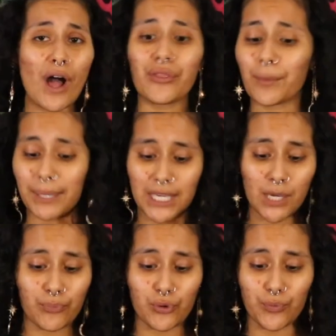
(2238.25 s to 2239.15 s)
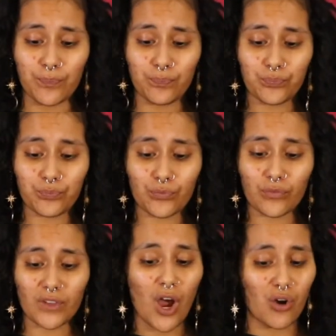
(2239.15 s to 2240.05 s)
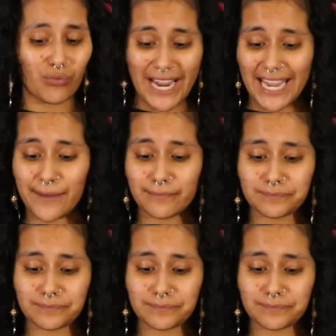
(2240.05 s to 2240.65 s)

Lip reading: other people. All right,